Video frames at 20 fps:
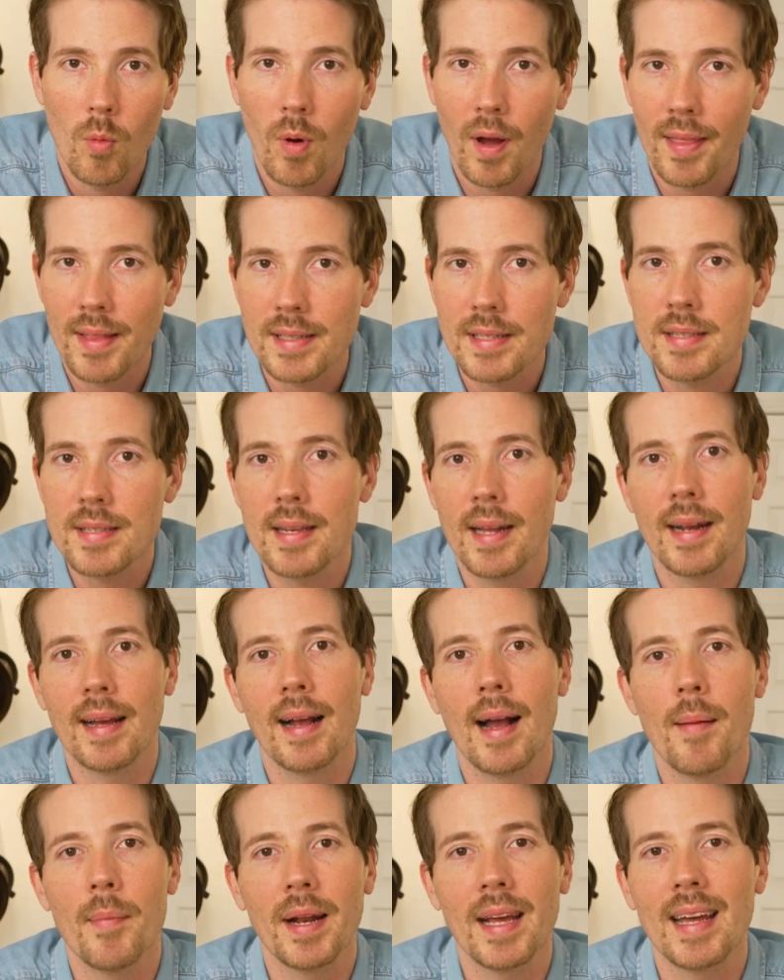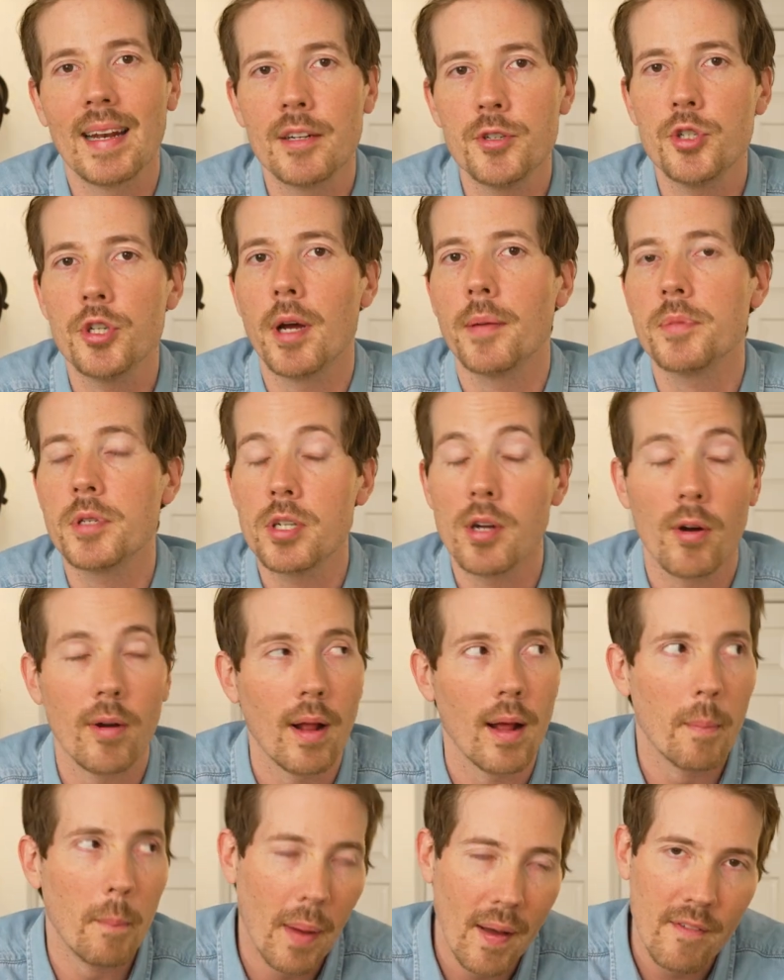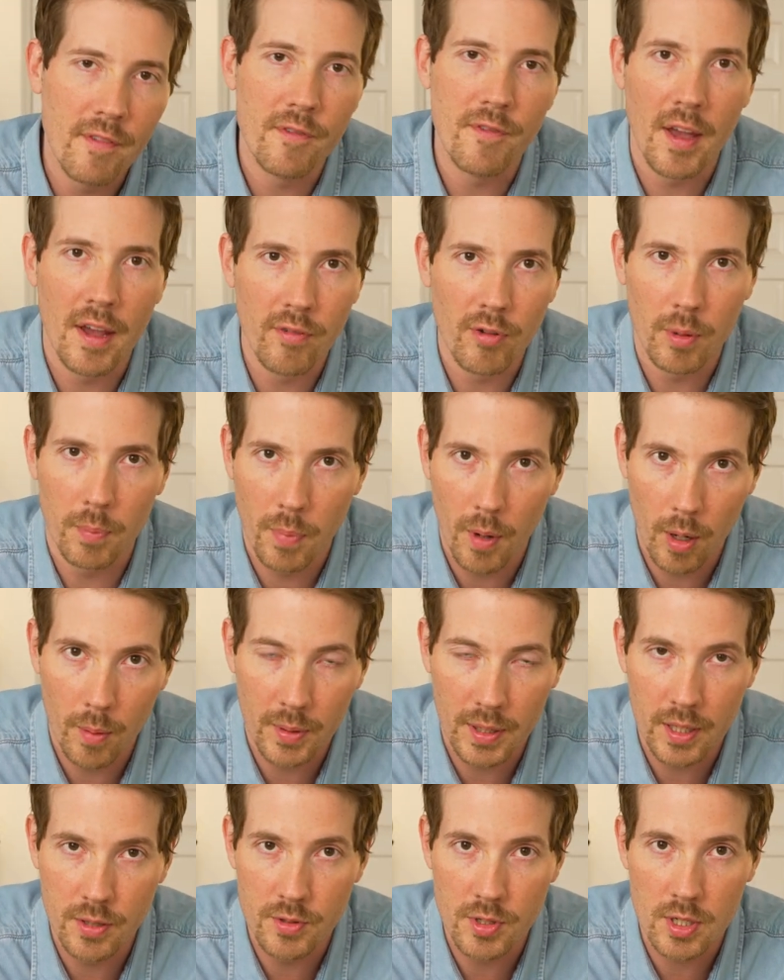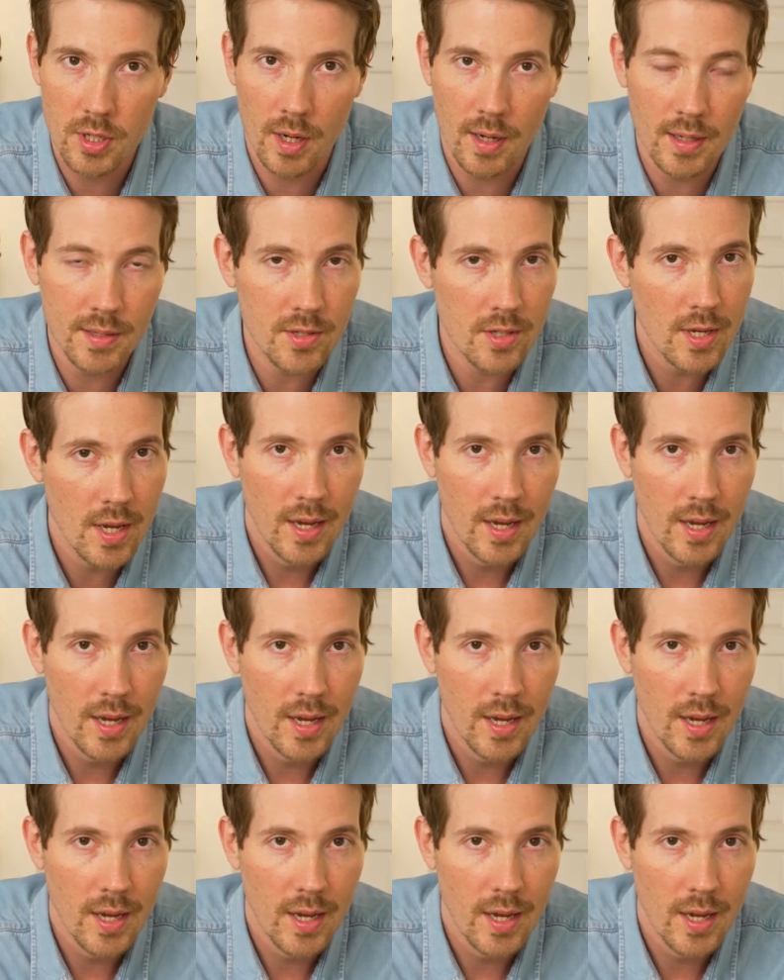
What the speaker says: While that's sitting, I'm gonna get a jump start on my favorite barbecue sauce.